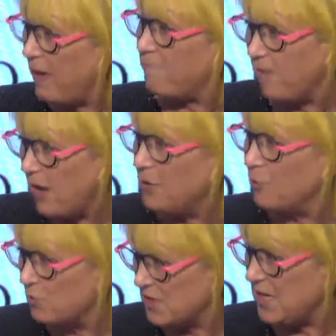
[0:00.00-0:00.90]
that
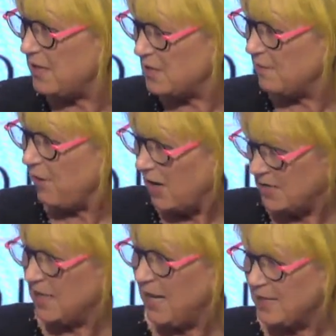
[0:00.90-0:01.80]
final sense of
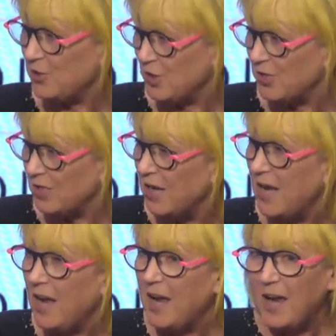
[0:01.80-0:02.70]
isolation,
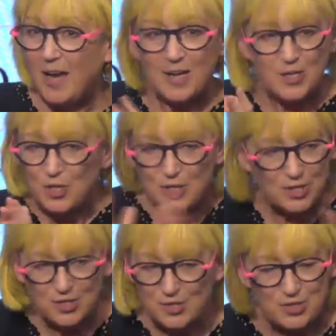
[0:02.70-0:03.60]

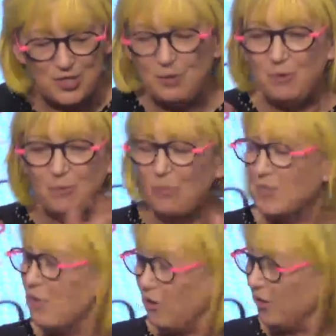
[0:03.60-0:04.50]
she was
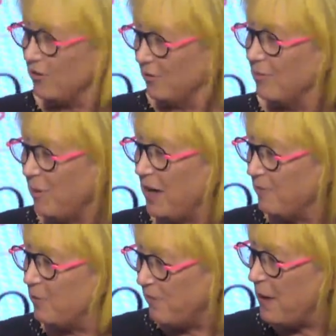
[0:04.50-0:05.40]
not part of
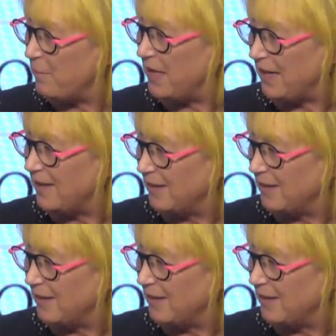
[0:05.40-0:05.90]
her family.